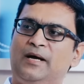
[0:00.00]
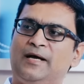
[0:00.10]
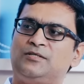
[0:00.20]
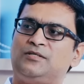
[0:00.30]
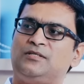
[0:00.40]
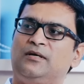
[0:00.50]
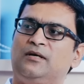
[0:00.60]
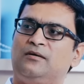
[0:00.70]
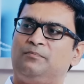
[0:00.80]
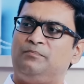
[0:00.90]

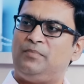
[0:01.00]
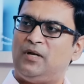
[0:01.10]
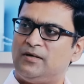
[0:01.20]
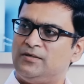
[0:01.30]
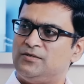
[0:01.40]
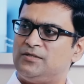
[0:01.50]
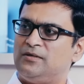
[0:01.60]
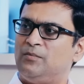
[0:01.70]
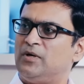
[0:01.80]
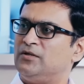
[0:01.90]
accessing plants
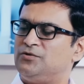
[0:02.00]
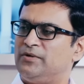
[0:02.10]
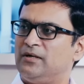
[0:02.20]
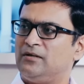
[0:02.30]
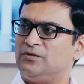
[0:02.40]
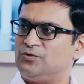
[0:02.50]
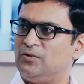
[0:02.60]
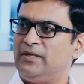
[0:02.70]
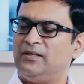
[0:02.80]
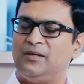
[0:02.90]
and monitoring and
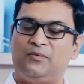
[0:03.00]
controlling them,